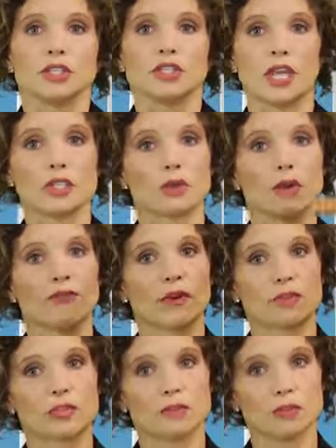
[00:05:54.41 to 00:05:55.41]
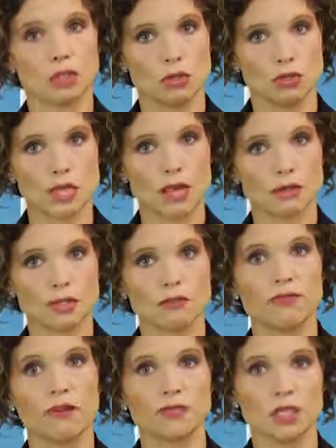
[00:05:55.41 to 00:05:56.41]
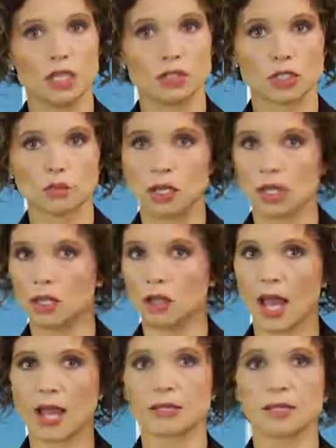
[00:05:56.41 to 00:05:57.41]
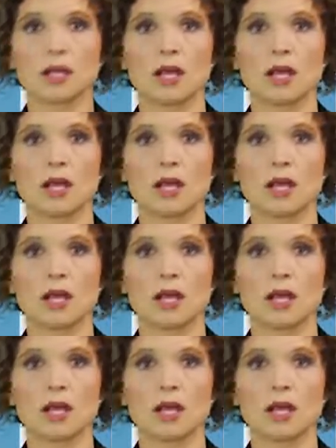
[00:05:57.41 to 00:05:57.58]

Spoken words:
January 1st of 2015, just making that